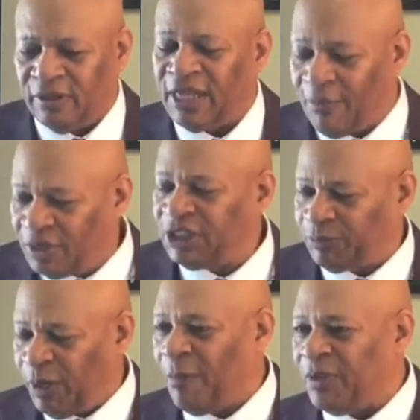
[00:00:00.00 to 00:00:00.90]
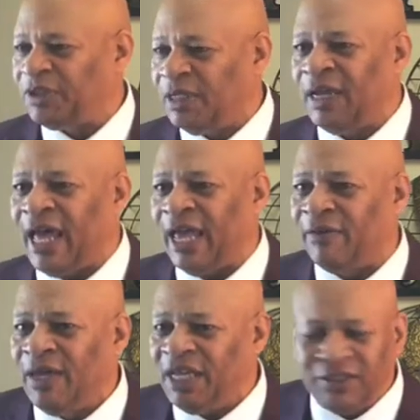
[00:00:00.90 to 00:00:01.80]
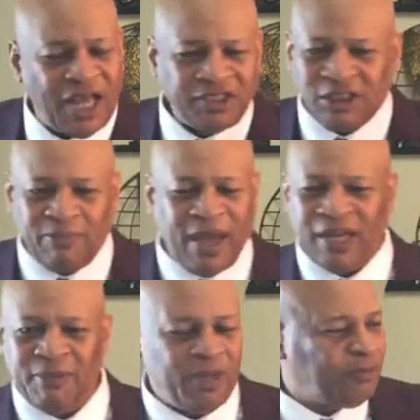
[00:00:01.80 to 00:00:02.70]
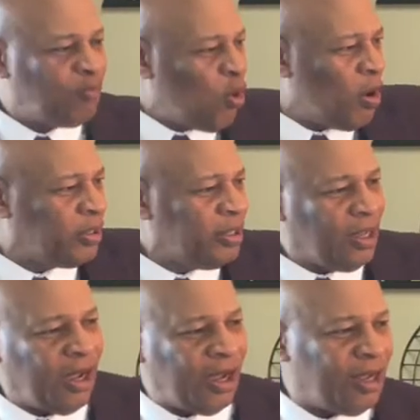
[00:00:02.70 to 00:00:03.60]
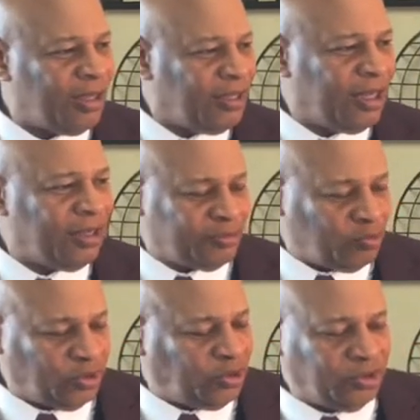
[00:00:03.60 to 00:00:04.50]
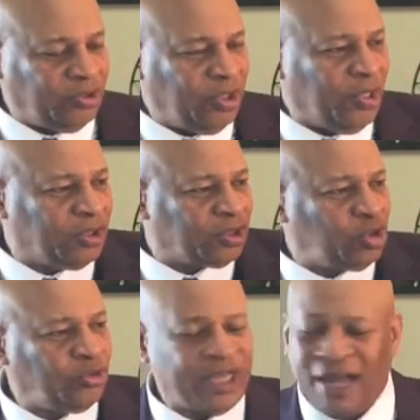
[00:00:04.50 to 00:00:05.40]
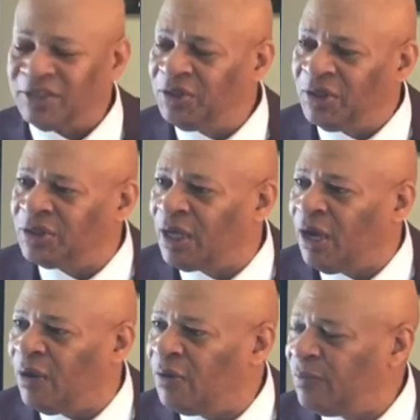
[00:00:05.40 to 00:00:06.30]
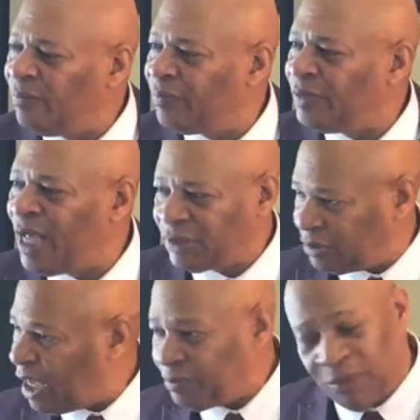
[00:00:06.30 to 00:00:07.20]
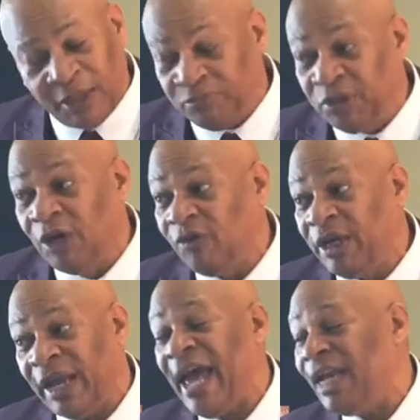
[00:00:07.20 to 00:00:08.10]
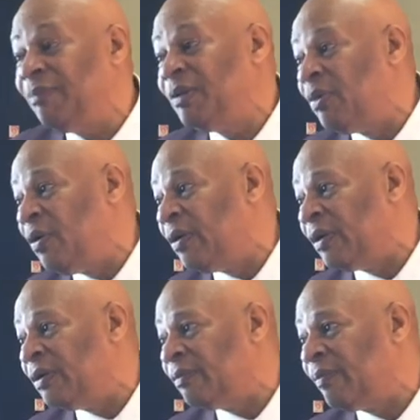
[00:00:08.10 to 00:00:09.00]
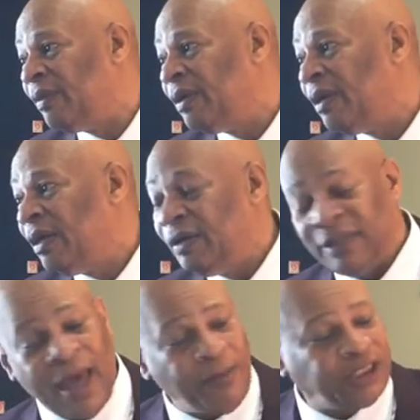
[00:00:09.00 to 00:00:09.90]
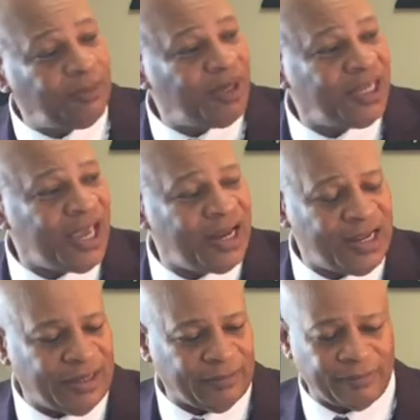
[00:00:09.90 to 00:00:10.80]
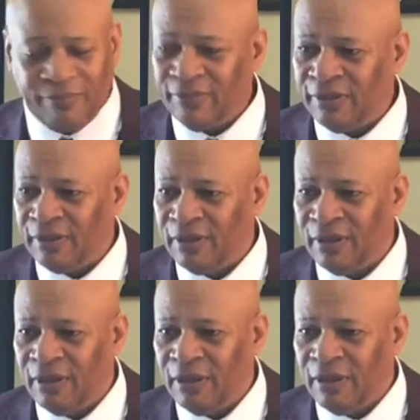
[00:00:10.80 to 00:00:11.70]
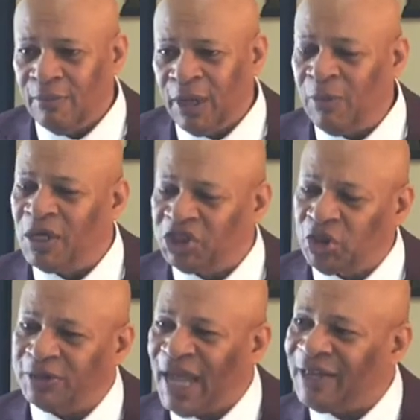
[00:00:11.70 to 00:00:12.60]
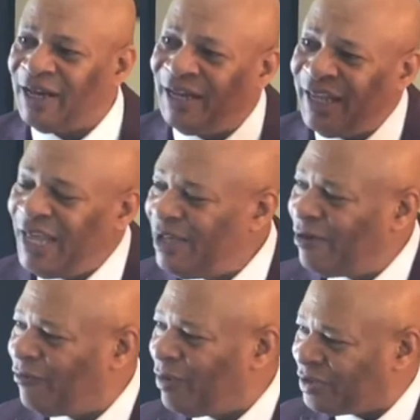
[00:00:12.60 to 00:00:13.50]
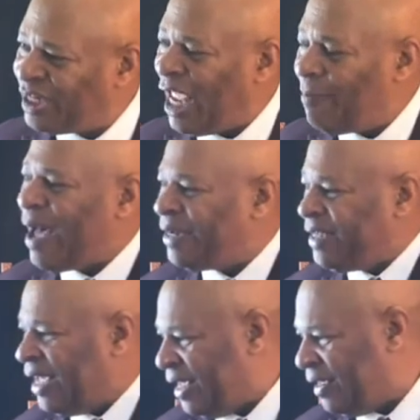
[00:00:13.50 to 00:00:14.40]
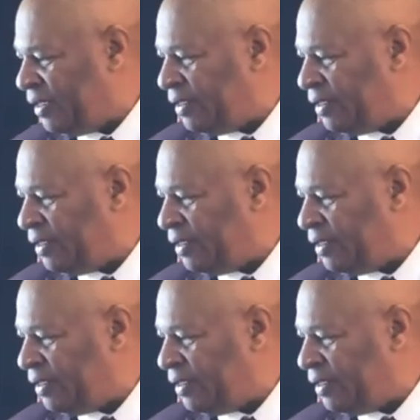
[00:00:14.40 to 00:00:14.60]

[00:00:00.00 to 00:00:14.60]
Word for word: That was his purpose in life. It's not just about he was born uh, uh, years of 2,000 years ago. That's uh, beautiful. He had to be born. That was the beginning. Amen. But he wants to show us how to live day by day.